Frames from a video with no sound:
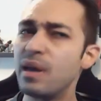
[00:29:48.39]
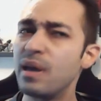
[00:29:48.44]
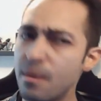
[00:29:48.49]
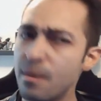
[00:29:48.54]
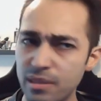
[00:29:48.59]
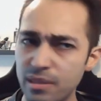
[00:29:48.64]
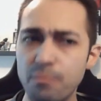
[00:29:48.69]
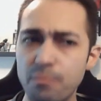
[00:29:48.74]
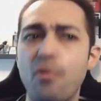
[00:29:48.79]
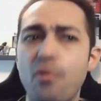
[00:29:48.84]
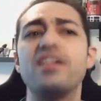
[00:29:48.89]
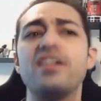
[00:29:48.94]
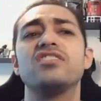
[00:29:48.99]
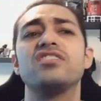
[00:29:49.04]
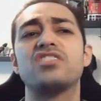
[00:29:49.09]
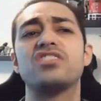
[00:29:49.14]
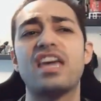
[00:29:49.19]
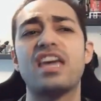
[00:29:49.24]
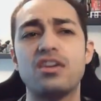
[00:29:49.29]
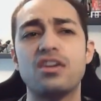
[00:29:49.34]
But the point is,
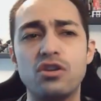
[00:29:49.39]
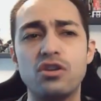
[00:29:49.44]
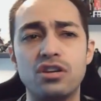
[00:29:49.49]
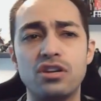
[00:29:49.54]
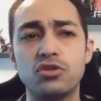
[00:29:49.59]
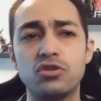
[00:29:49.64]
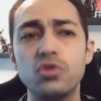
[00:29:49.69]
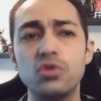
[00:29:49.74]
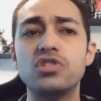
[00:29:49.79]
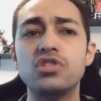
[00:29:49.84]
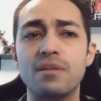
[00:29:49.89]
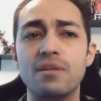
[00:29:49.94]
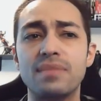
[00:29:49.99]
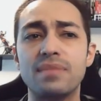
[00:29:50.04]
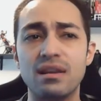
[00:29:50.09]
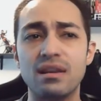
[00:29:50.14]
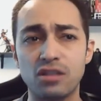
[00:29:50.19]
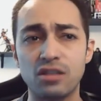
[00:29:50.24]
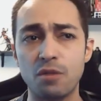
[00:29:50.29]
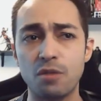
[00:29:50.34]
is like you could do something
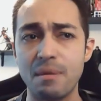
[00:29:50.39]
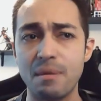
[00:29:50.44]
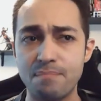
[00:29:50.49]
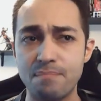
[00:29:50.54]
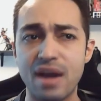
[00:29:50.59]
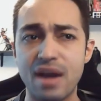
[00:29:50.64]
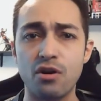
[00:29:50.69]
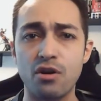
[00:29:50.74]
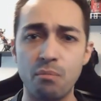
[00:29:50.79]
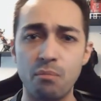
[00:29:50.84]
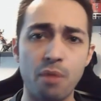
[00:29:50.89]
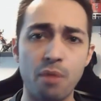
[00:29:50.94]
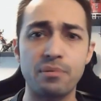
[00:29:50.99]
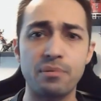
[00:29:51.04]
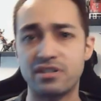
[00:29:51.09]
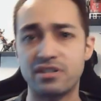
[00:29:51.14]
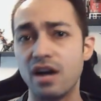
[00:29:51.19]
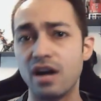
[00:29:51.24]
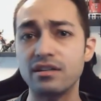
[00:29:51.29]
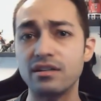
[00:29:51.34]
a little bit better and more
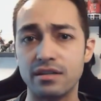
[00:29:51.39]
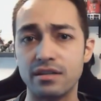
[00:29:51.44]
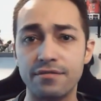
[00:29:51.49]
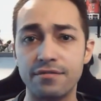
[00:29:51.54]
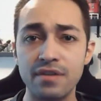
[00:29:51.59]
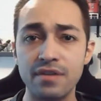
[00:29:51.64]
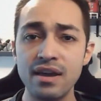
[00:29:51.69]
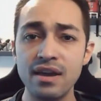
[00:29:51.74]
productive